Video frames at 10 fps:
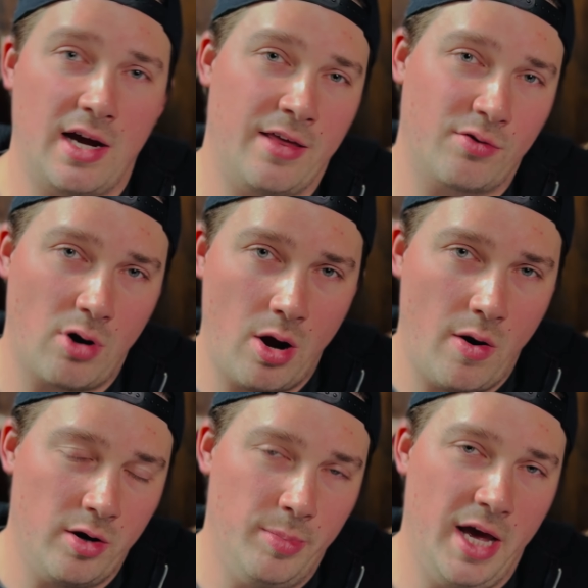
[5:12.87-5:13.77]
I throw
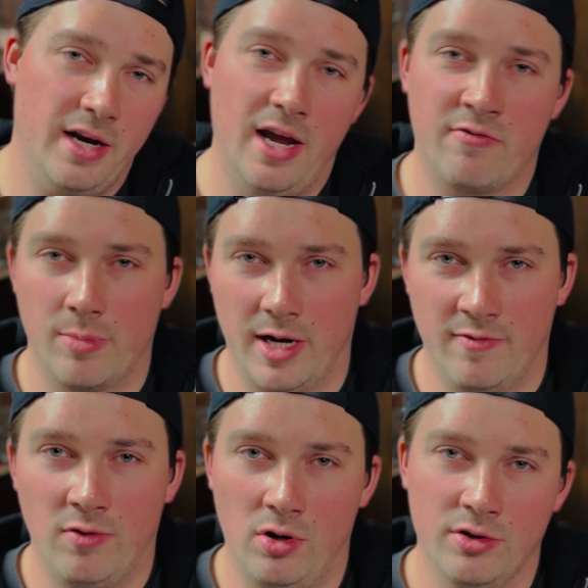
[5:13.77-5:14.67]
out a bet, everybody
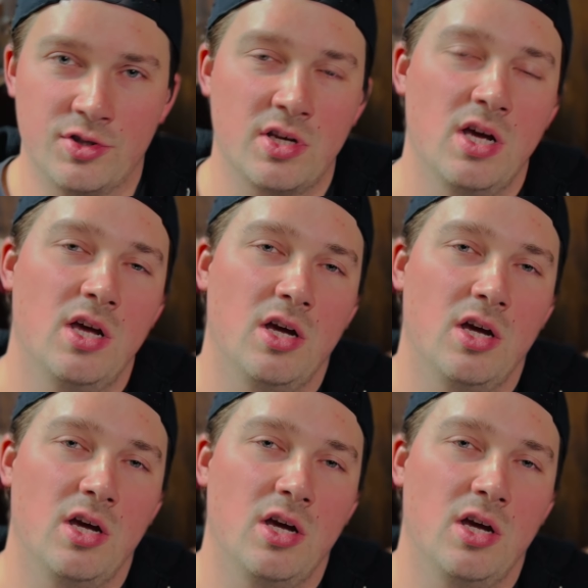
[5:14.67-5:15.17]
folds.